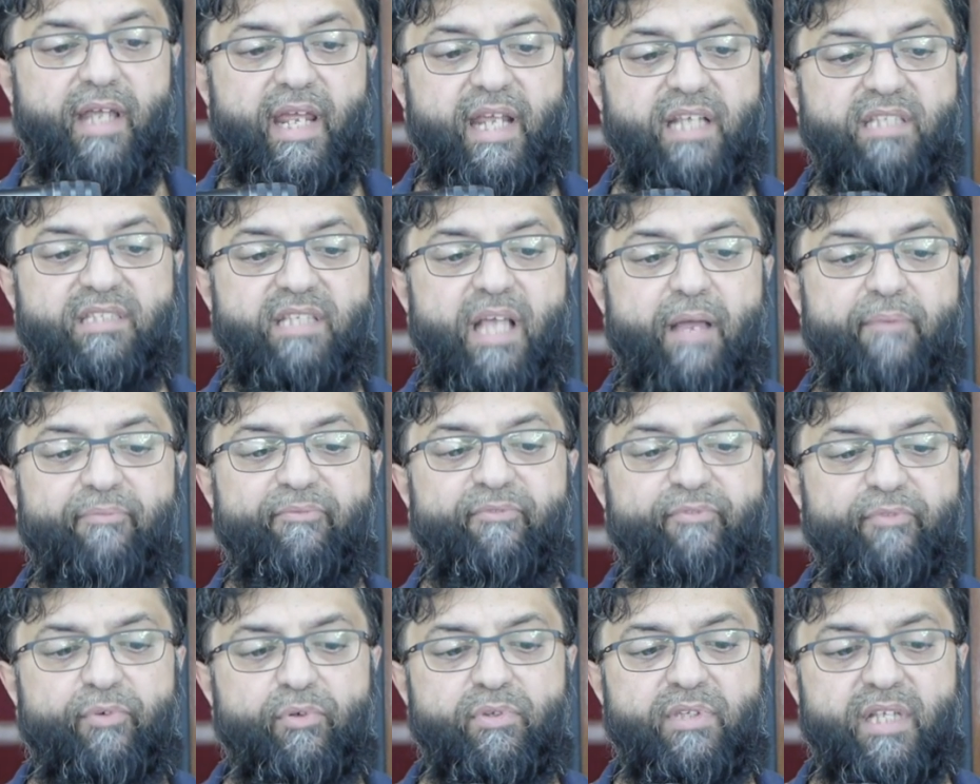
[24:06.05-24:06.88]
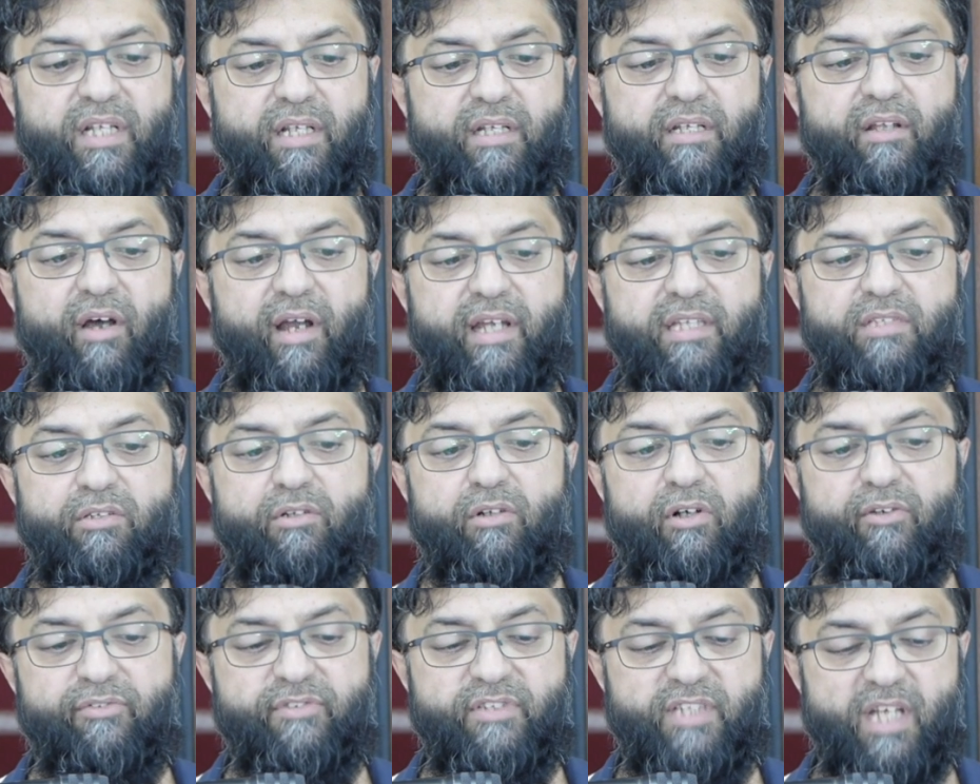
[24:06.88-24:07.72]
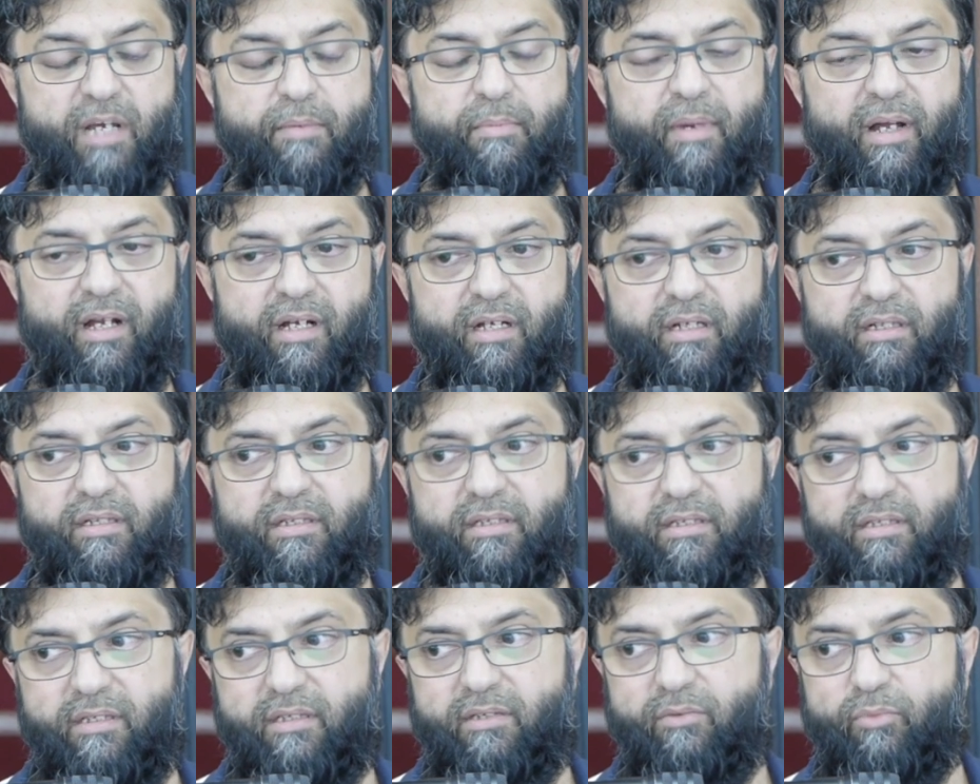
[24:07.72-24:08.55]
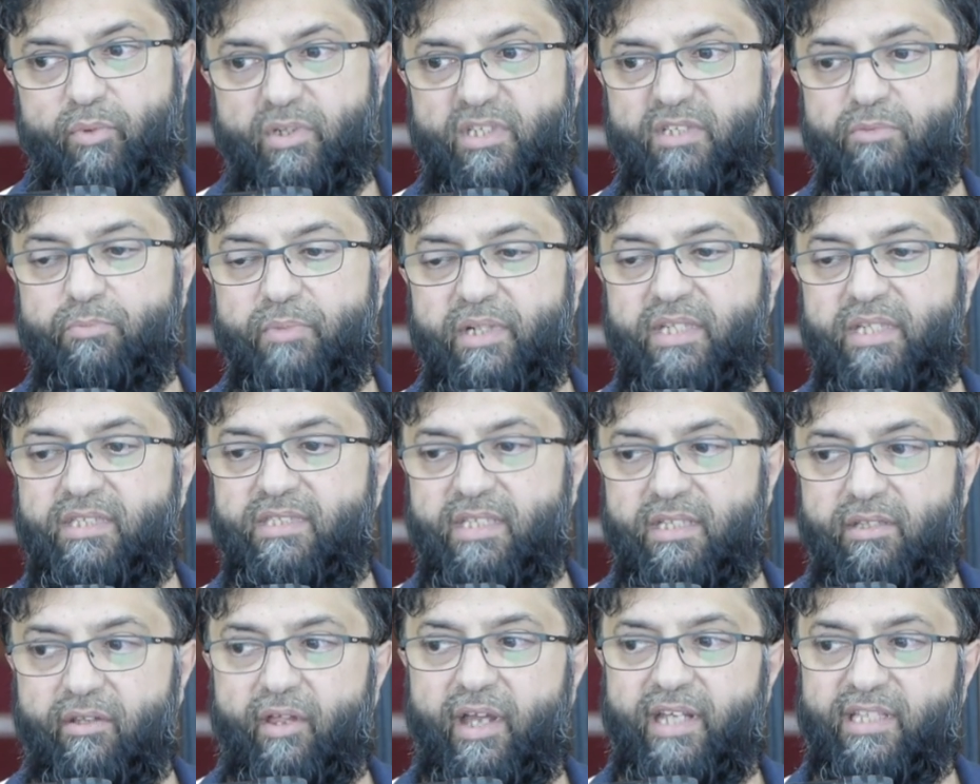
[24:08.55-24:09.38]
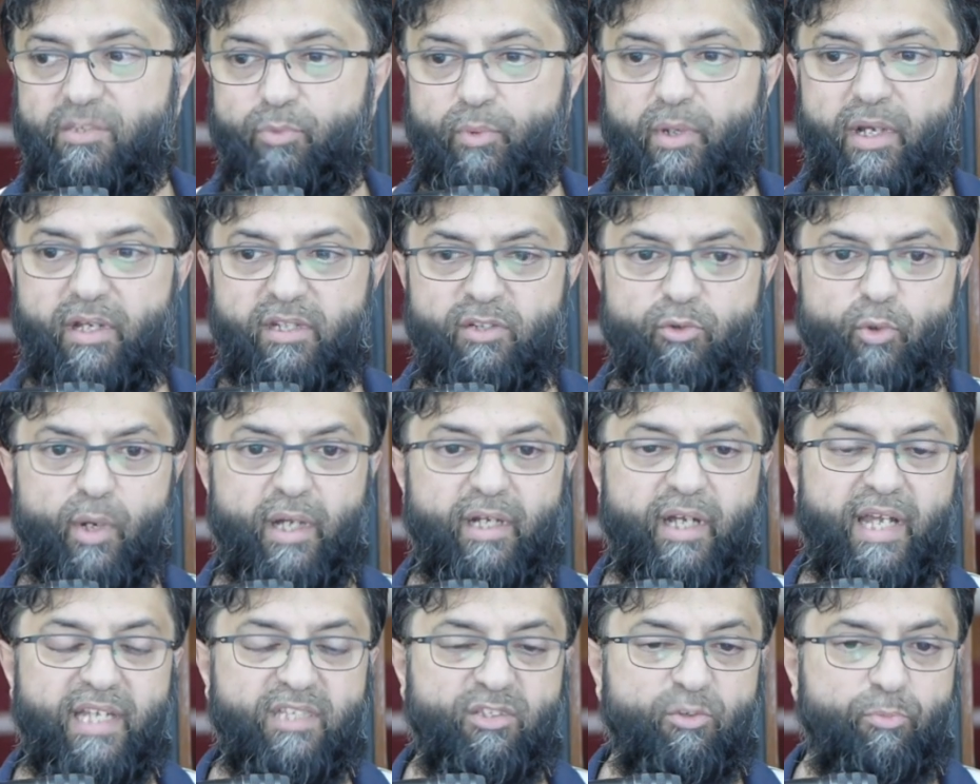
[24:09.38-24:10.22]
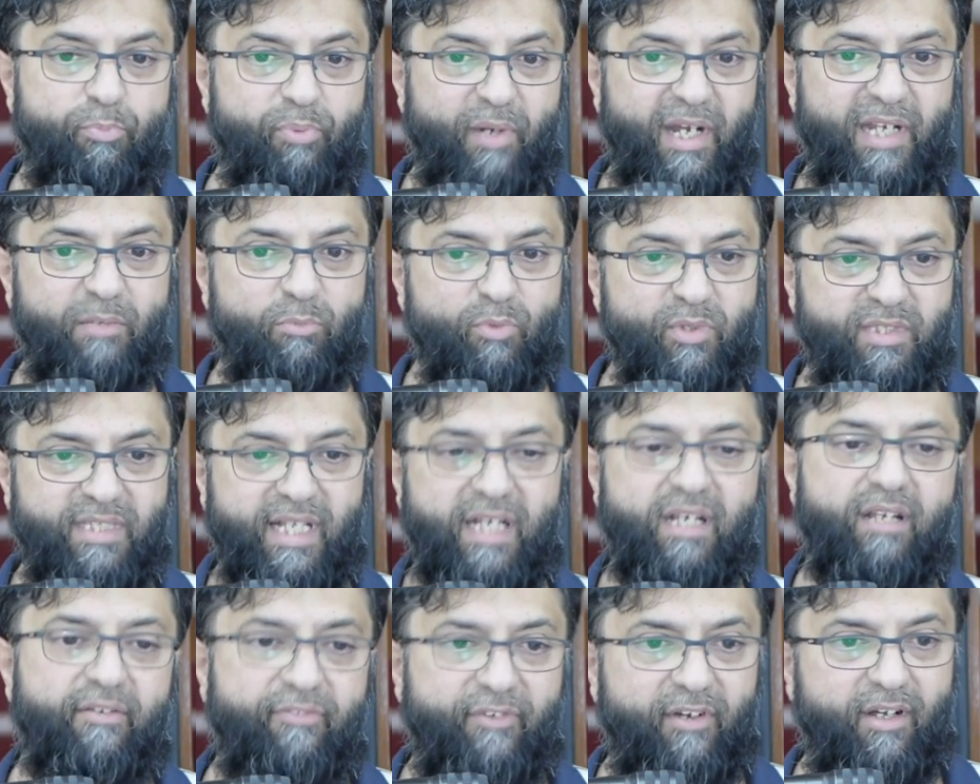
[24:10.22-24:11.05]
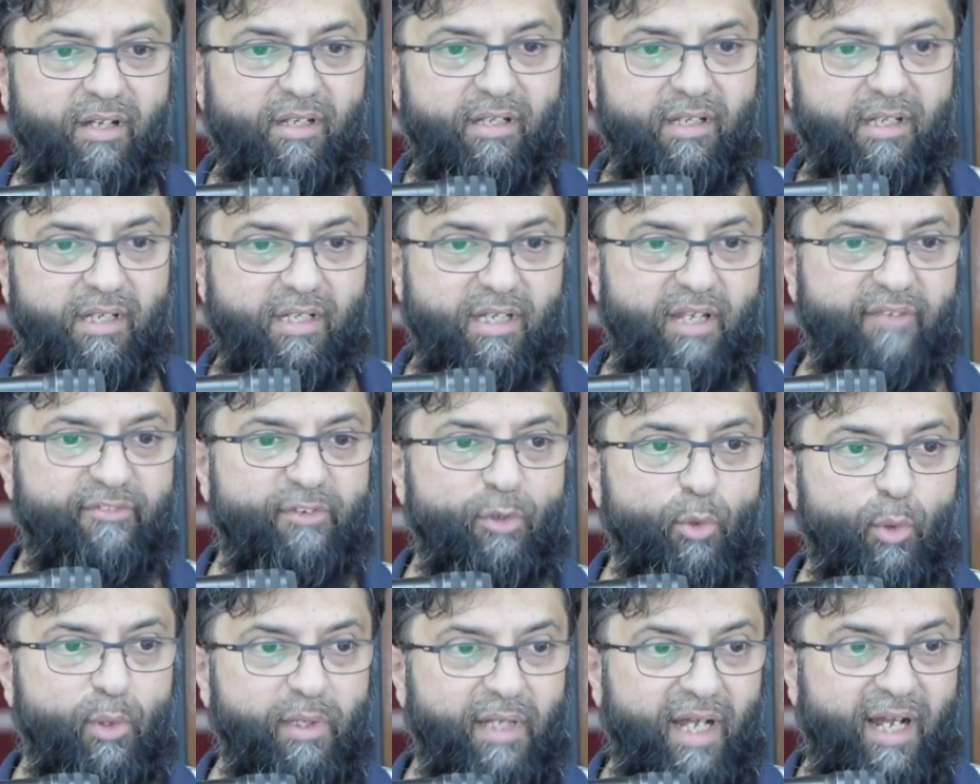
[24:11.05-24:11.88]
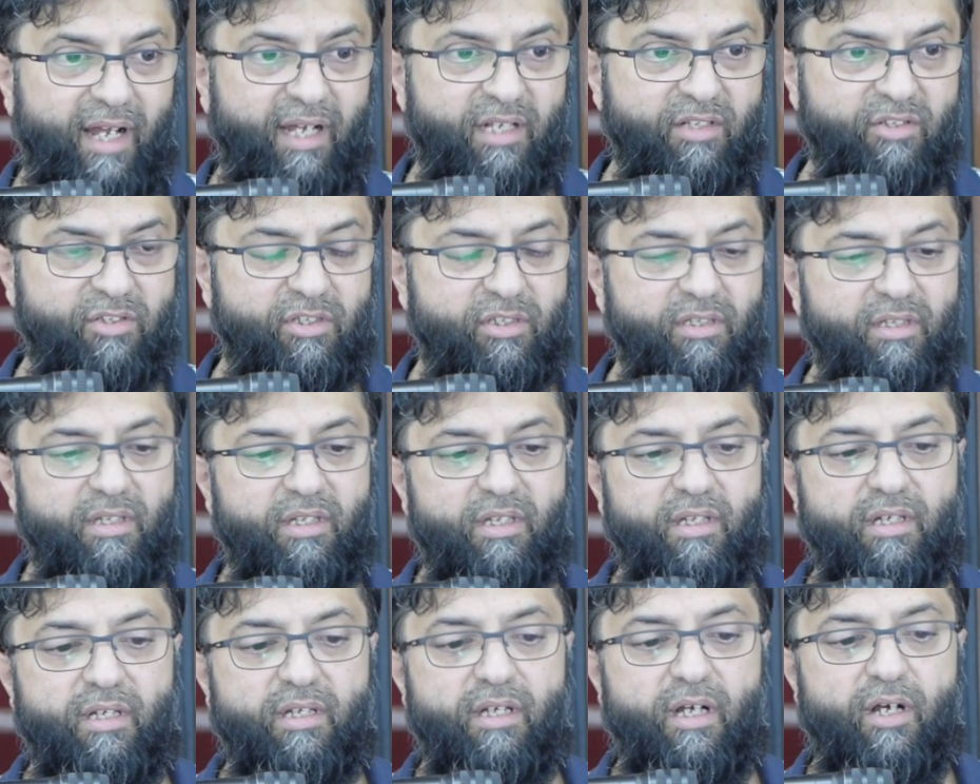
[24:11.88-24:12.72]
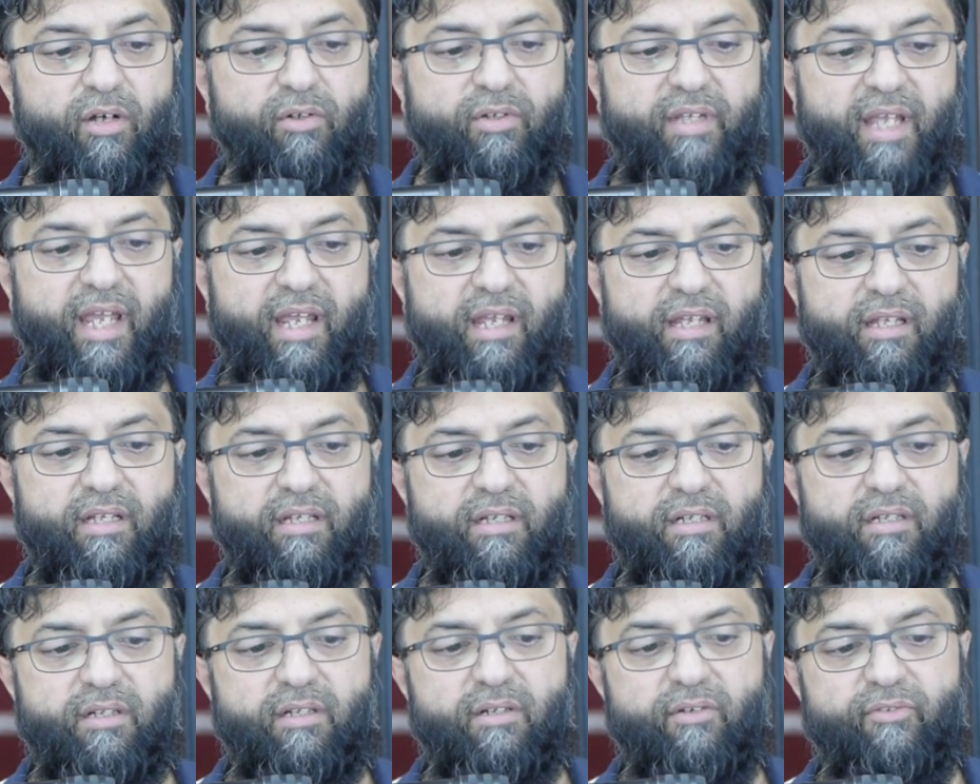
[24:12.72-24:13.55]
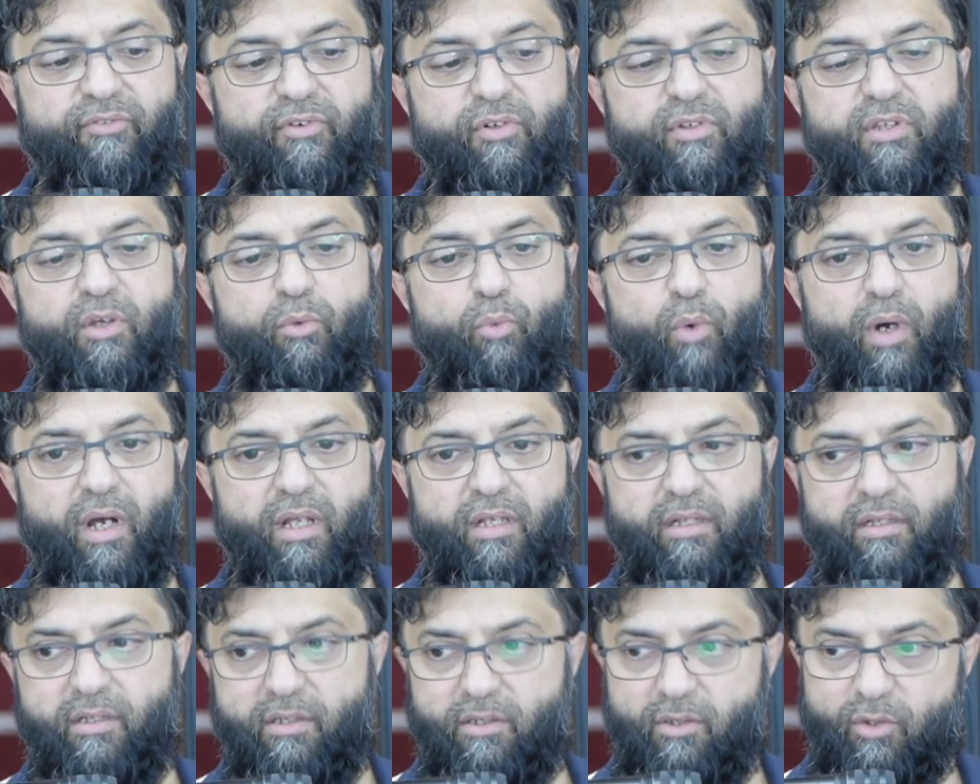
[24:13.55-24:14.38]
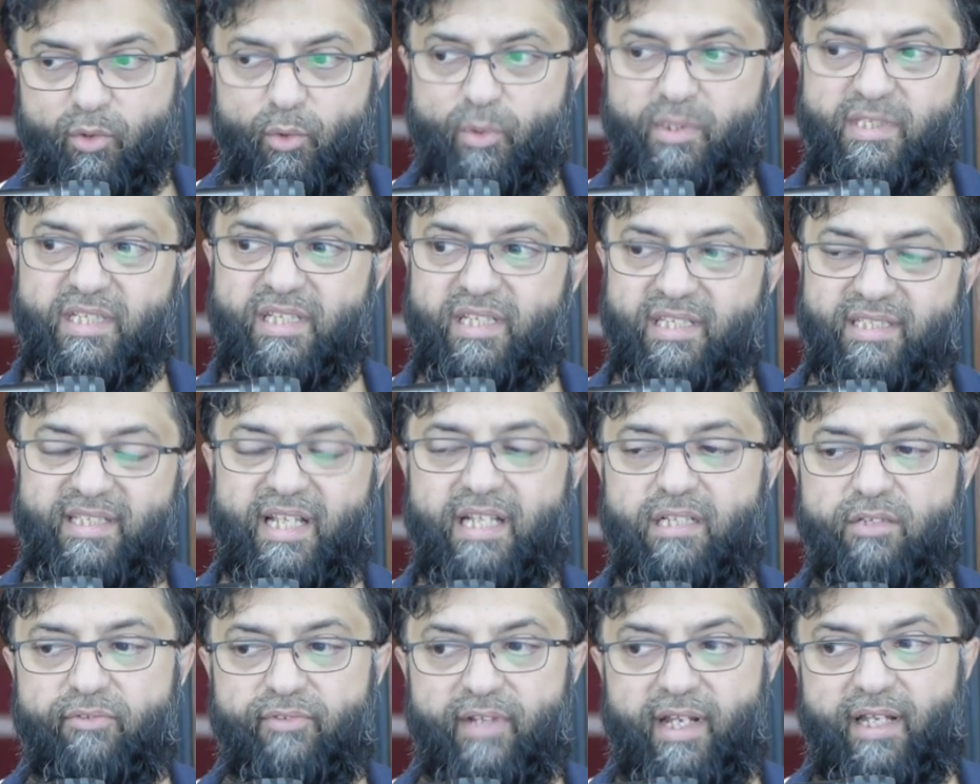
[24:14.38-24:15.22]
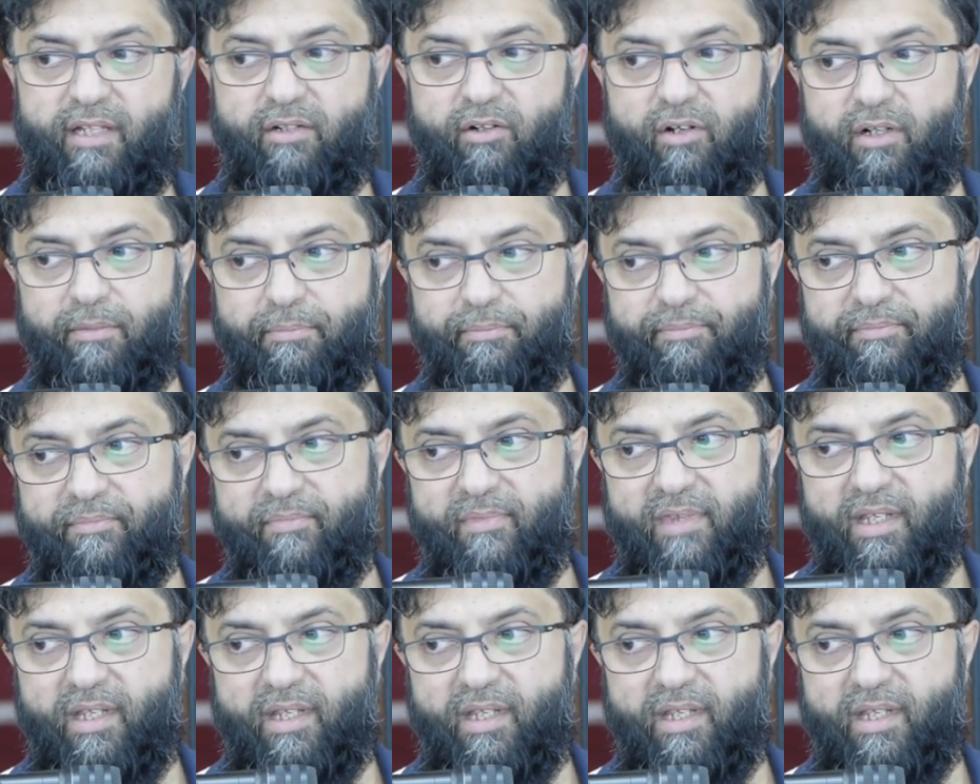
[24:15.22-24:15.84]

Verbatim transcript: except for the night of Jama' which means the night where you are going to pray in Muzdalifah if you're on Hajj okay for the one who is in a state of ihram